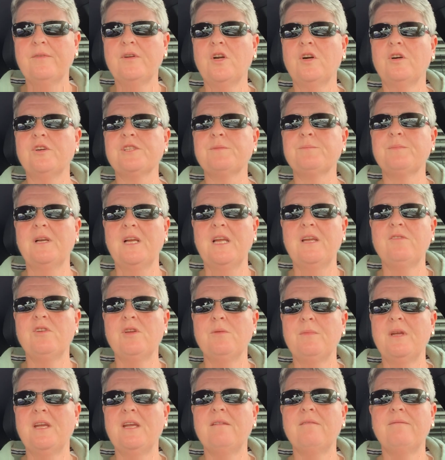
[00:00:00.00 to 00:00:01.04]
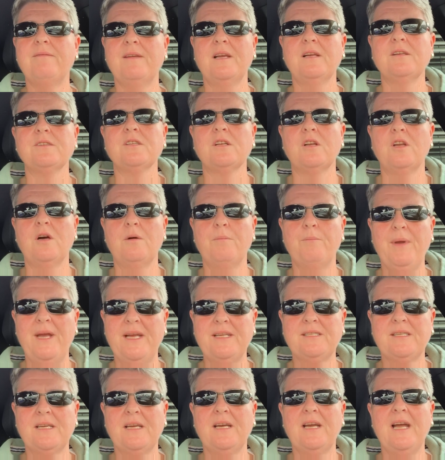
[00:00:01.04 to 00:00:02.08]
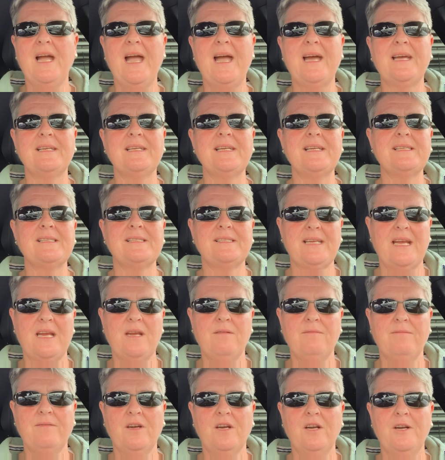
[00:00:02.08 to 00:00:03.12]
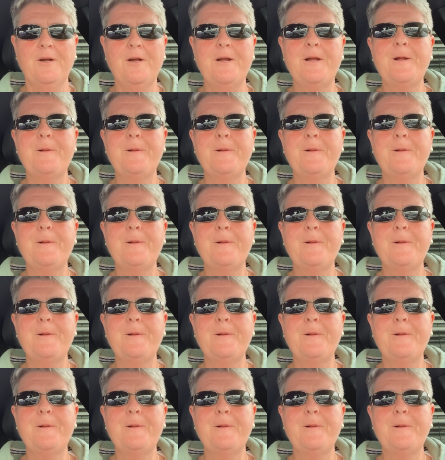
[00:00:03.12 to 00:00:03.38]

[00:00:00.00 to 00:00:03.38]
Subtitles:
Of course, believe you me, it feels a lot better and it's safer.